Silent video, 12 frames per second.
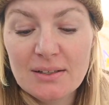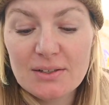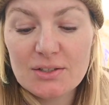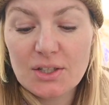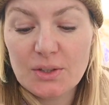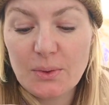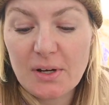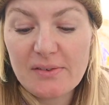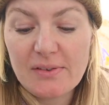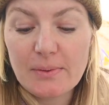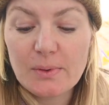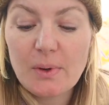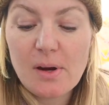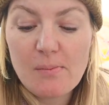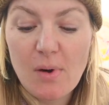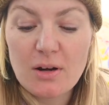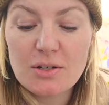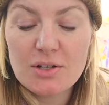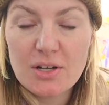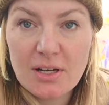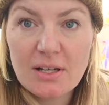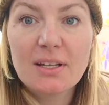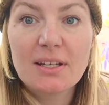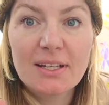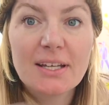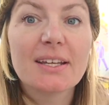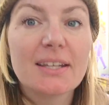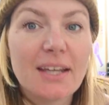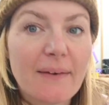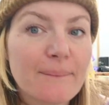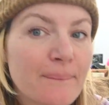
January, February, March. Yeah.